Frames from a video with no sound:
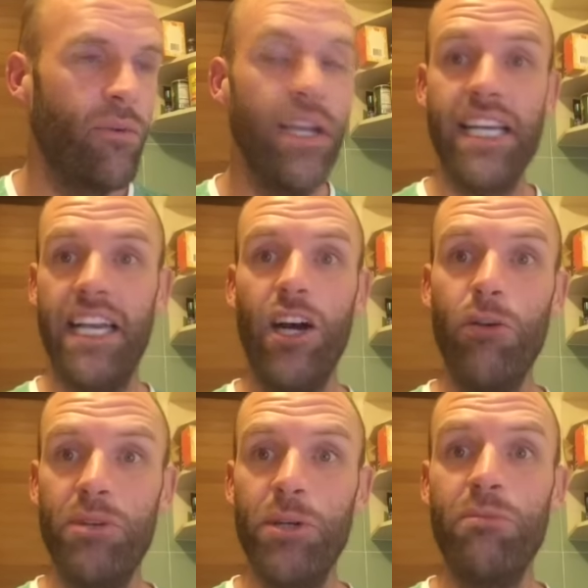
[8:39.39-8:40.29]
We can
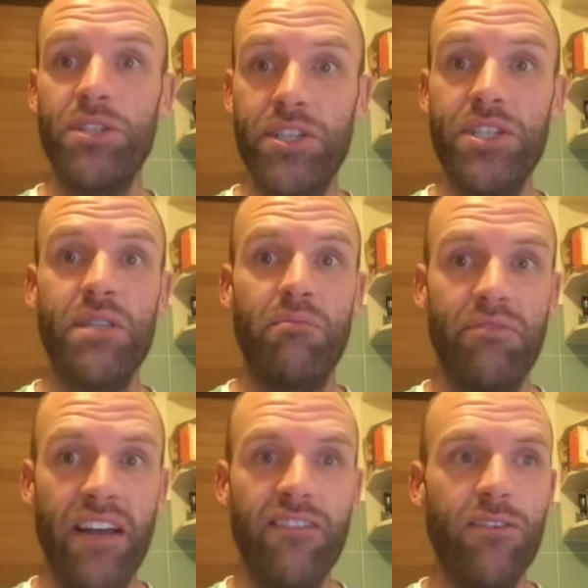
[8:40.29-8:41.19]
help you produce some
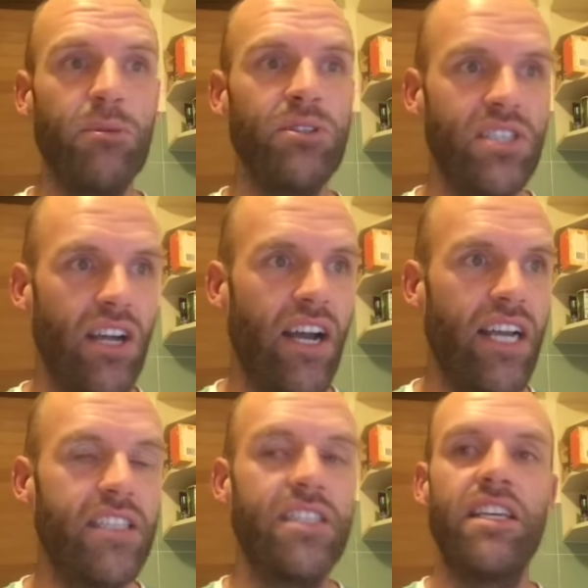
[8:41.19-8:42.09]
favorable
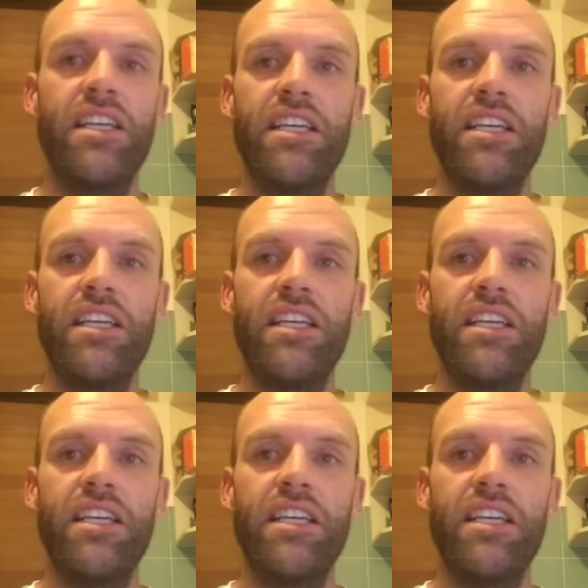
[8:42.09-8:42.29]
science